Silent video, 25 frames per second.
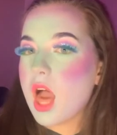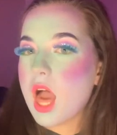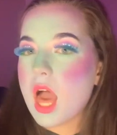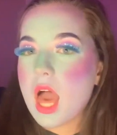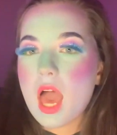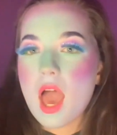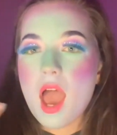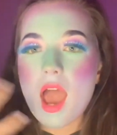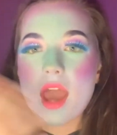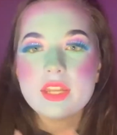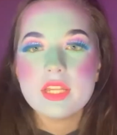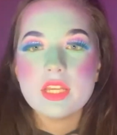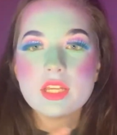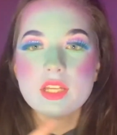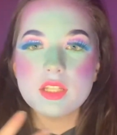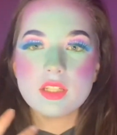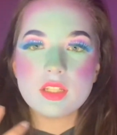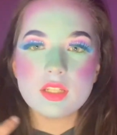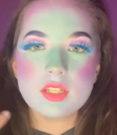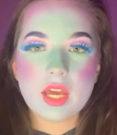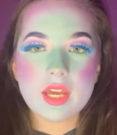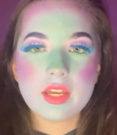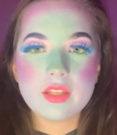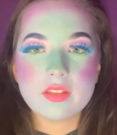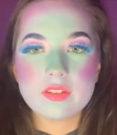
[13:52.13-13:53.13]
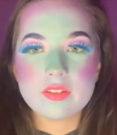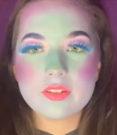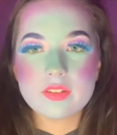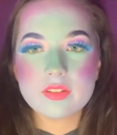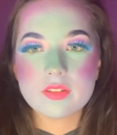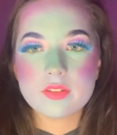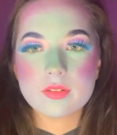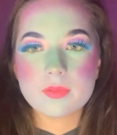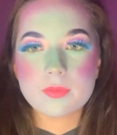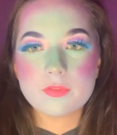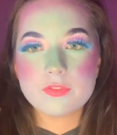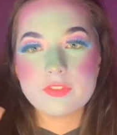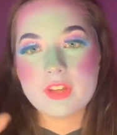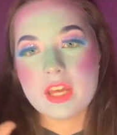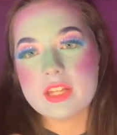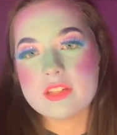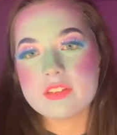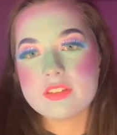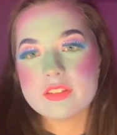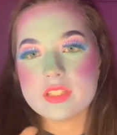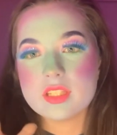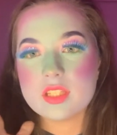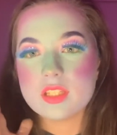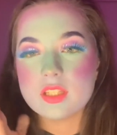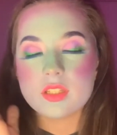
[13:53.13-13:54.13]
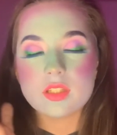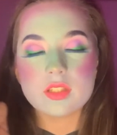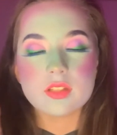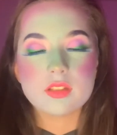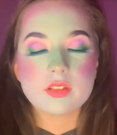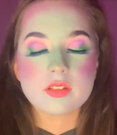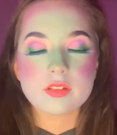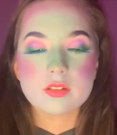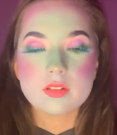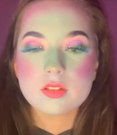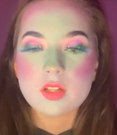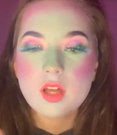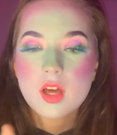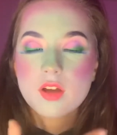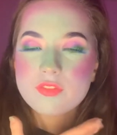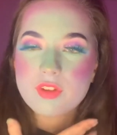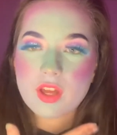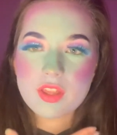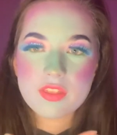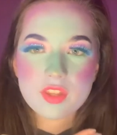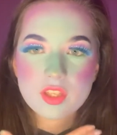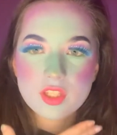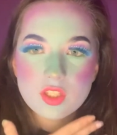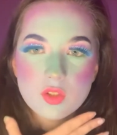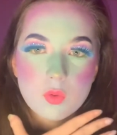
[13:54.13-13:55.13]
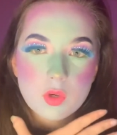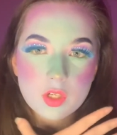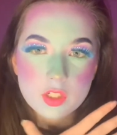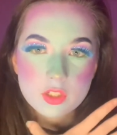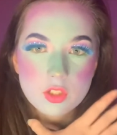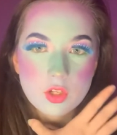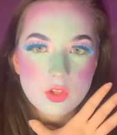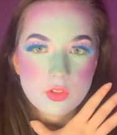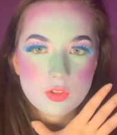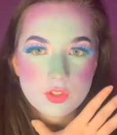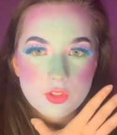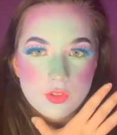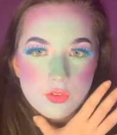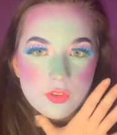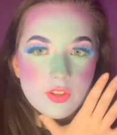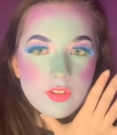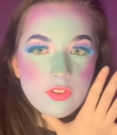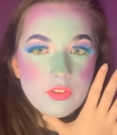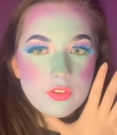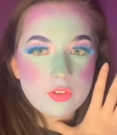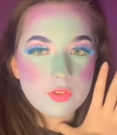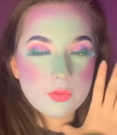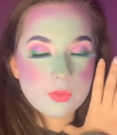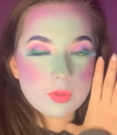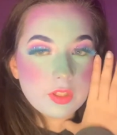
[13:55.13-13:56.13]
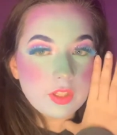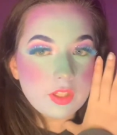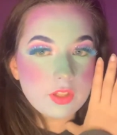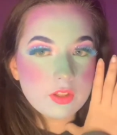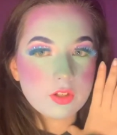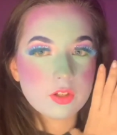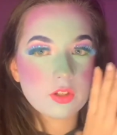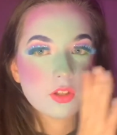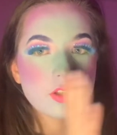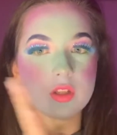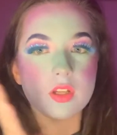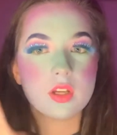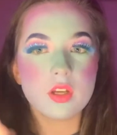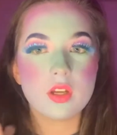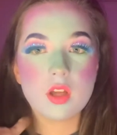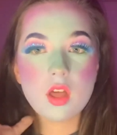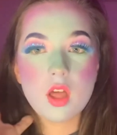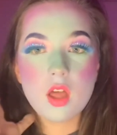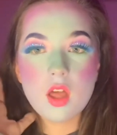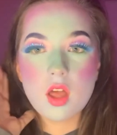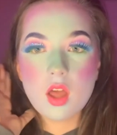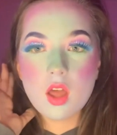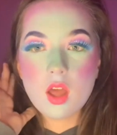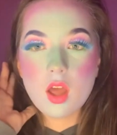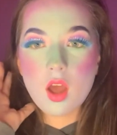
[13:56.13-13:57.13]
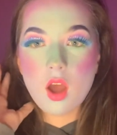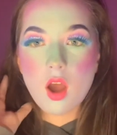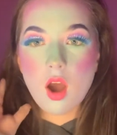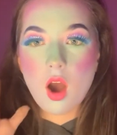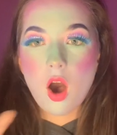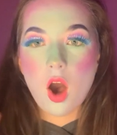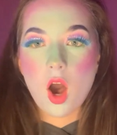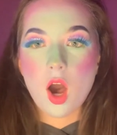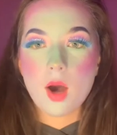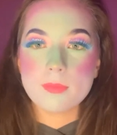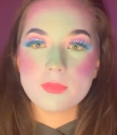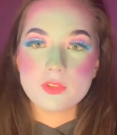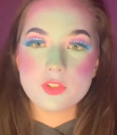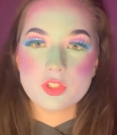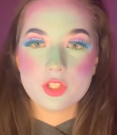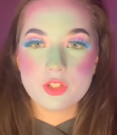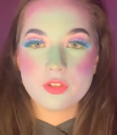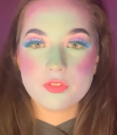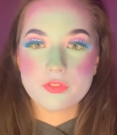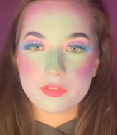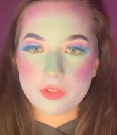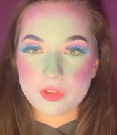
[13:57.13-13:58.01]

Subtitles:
any nice fancy event that you want to go to. This is a really good option for